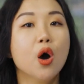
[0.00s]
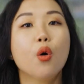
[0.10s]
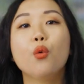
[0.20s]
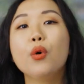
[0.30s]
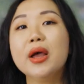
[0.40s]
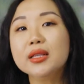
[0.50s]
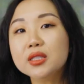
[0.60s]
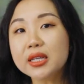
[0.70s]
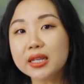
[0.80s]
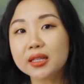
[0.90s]
when
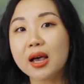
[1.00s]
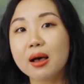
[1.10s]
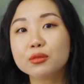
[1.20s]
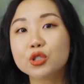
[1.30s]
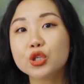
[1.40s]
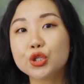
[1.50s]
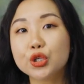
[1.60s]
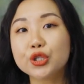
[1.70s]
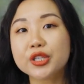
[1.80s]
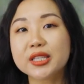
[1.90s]
it comes to
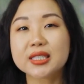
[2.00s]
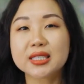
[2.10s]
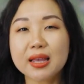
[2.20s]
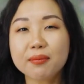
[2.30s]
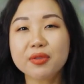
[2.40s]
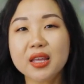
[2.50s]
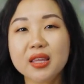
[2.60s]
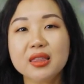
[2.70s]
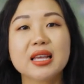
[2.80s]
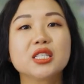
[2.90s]
choosing something
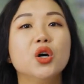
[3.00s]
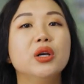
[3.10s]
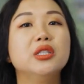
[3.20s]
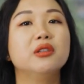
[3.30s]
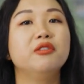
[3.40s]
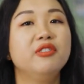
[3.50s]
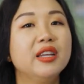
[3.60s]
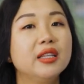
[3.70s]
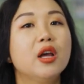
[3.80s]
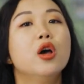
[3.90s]
that's going to
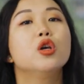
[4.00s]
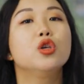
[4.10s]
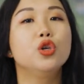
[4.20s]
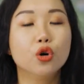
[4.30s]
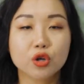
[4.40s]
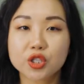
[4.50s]
fit your